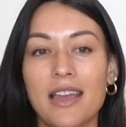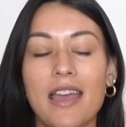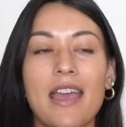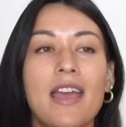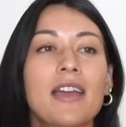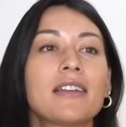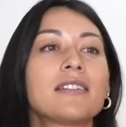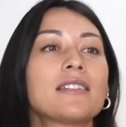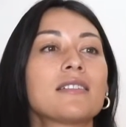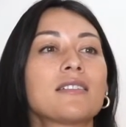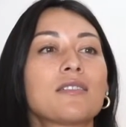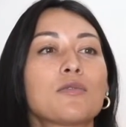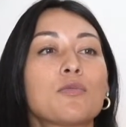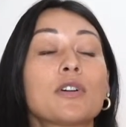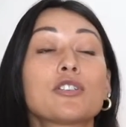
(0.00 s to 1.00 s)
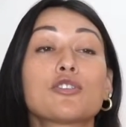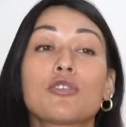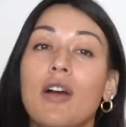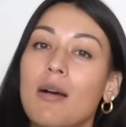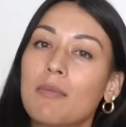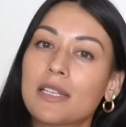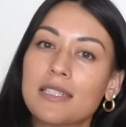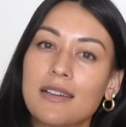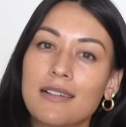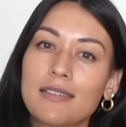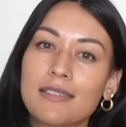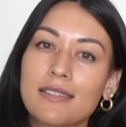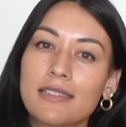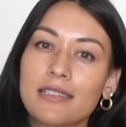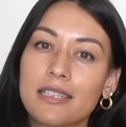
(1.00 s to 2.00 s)
And what trauma
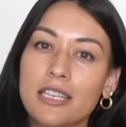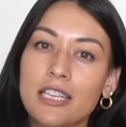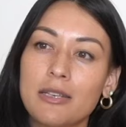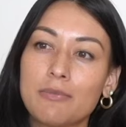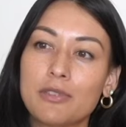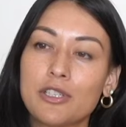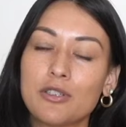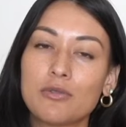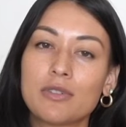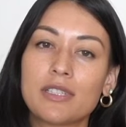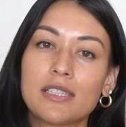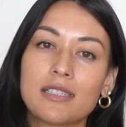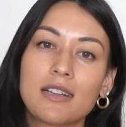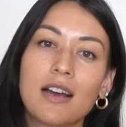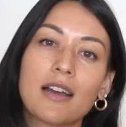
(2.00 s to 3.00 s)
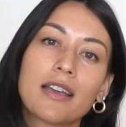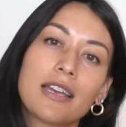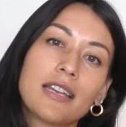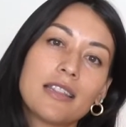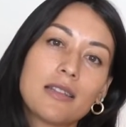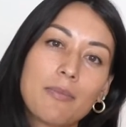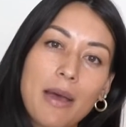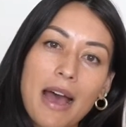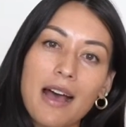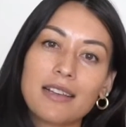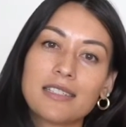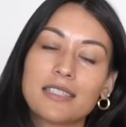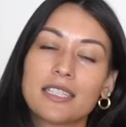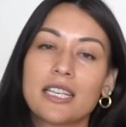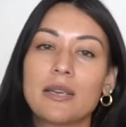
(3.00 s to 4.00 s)
does is it keeps you stuck in the
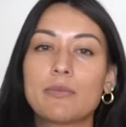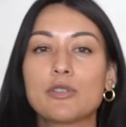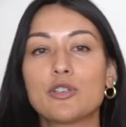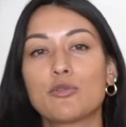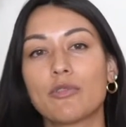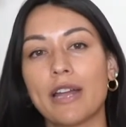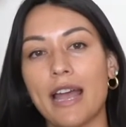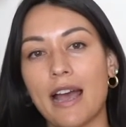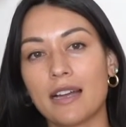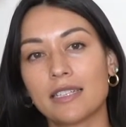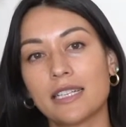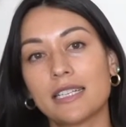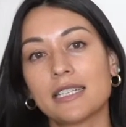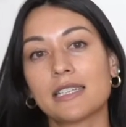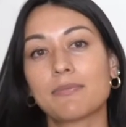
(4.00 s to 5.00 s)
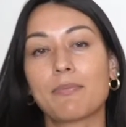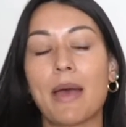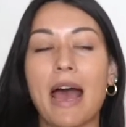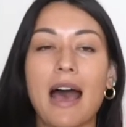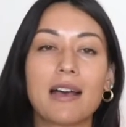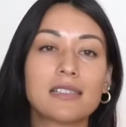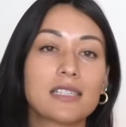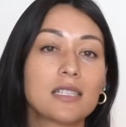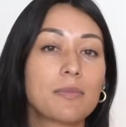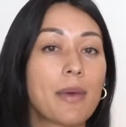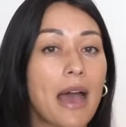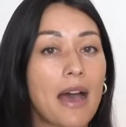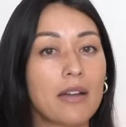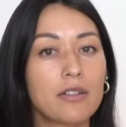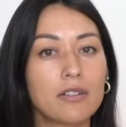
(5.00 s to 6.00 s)
past. It keeps you reacting to past
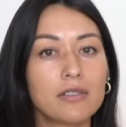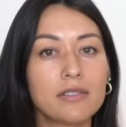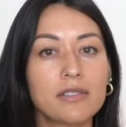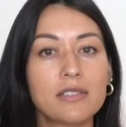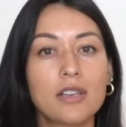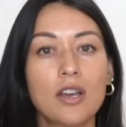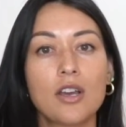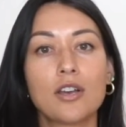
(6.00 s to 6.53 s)
patterns.